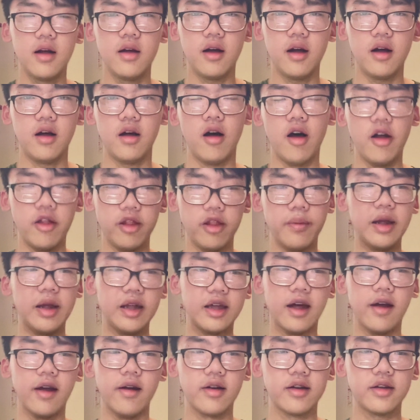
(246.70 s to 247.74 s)
on the main
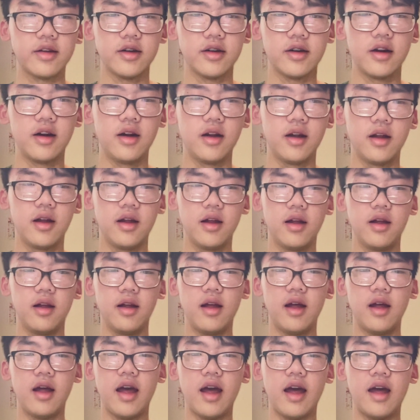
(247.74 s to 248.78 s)
character.
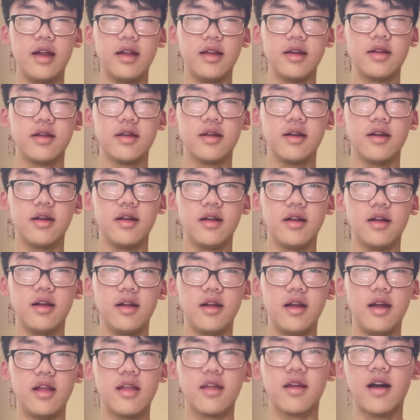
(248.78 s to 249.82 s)
And
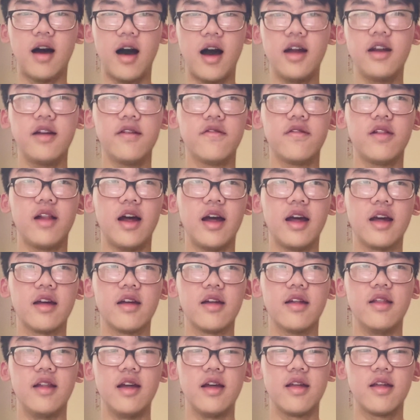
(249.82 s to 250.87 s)
it's kind of like
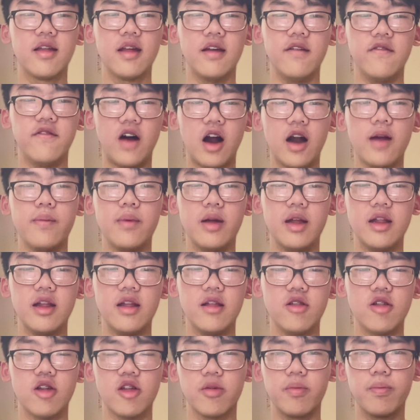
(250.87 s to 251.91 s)
this environment
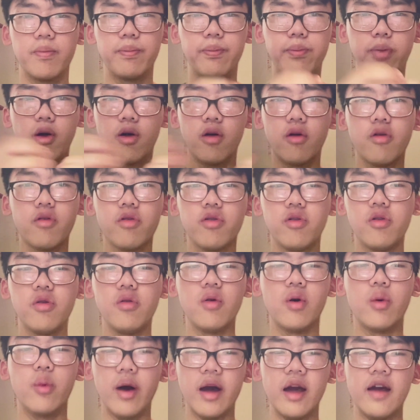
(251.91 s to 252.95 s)
just pulls
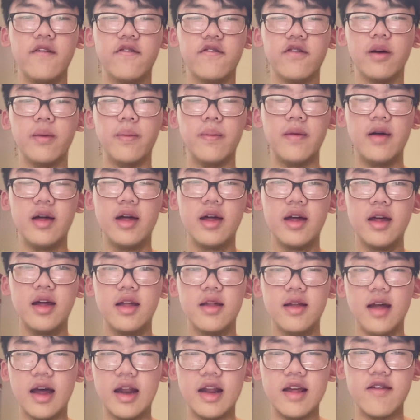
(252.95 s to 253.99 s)
you away from
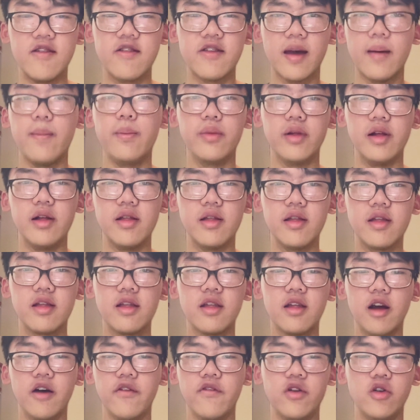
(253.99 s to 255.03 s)
any
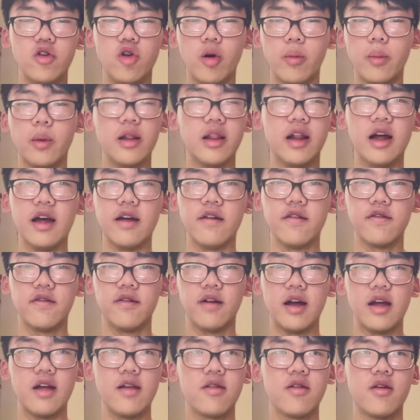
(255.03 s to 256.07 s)
semblance of a normal life,
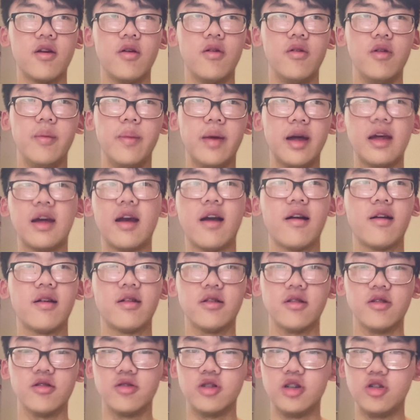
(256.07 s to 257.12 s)
right? So the main
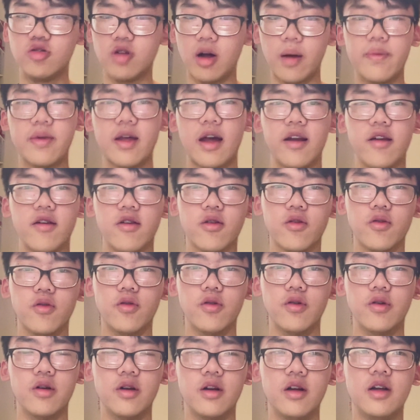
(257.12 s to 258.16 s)
character, she drops out of
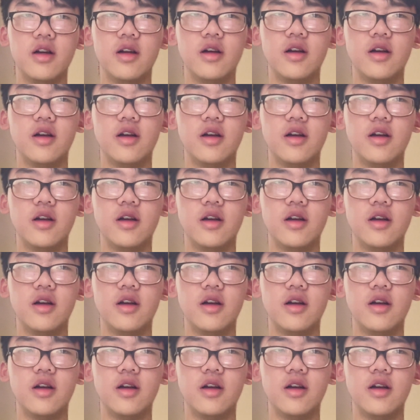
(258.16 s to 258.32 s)
school,